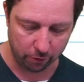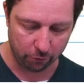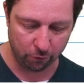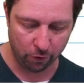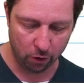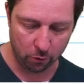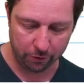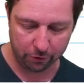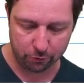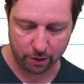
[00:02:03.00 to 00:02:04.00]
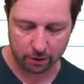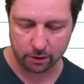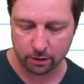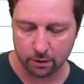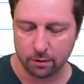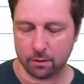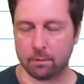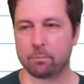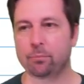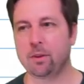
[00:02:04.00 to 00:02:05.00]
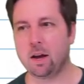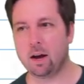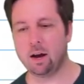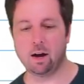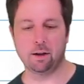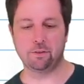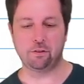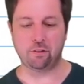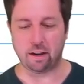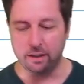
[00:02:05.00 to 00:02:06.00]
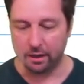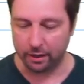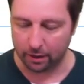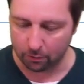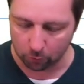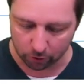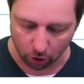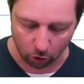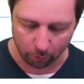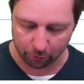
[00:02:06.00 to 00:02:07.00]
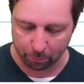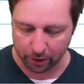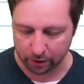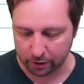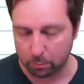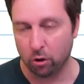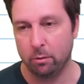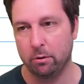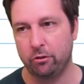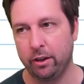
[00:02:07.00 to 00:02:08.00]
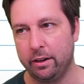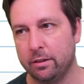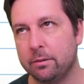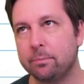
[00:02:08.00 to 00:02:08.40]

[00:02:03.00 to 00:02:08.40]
flow in the trunk. This ideally would always be in a deployable state.